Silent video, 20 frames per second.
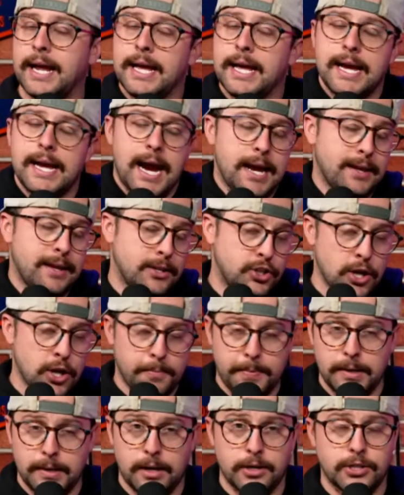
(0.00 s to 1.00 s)
and then jump in
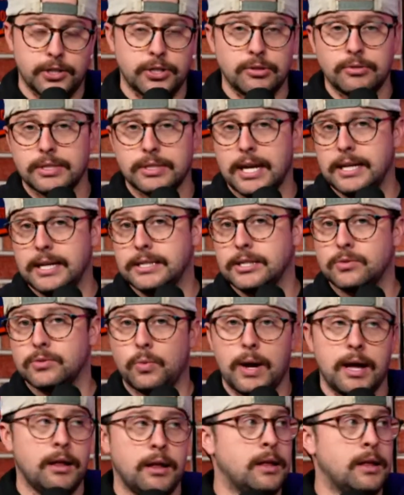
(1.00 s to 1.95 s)
on Tuesdays as well